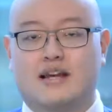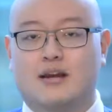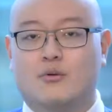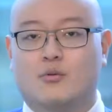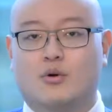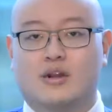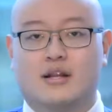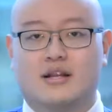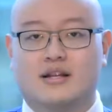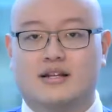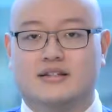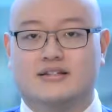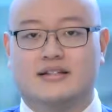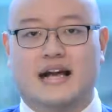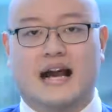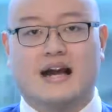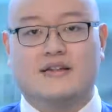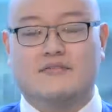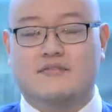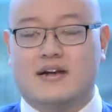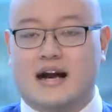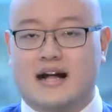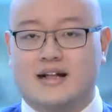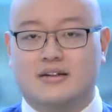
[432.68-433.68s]
say what it is,
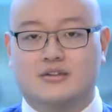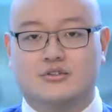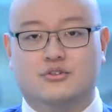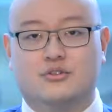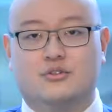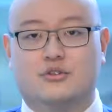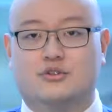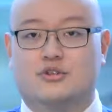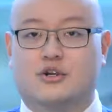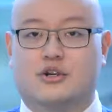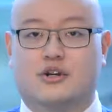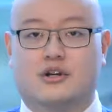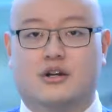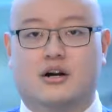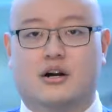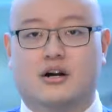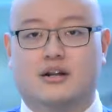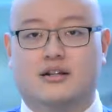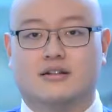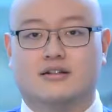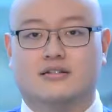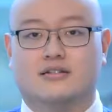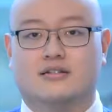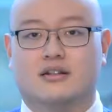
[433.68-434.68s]
add value to your target
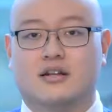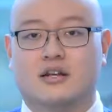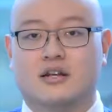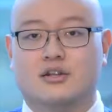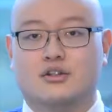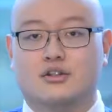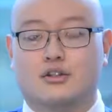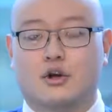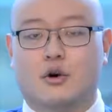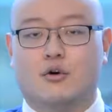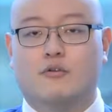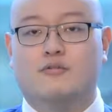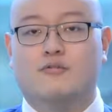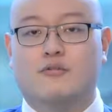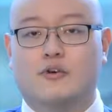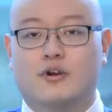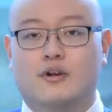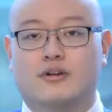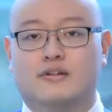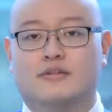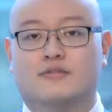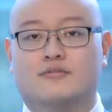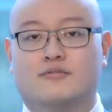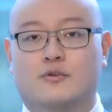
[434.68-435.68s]
audience. Don't
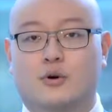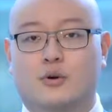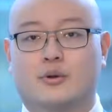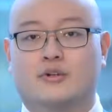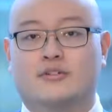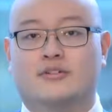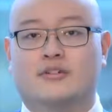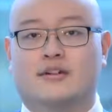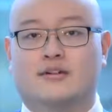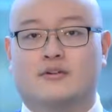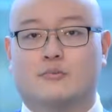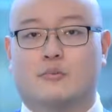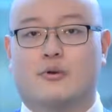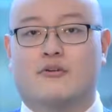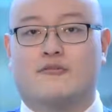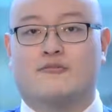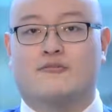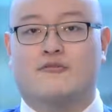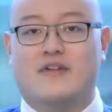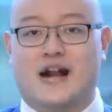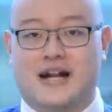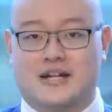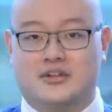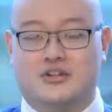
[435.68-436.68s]
focus on
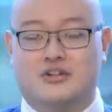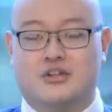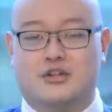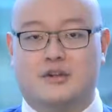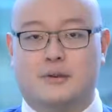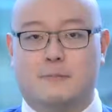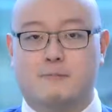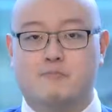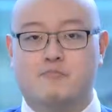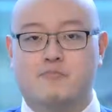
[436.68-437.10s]
perfection.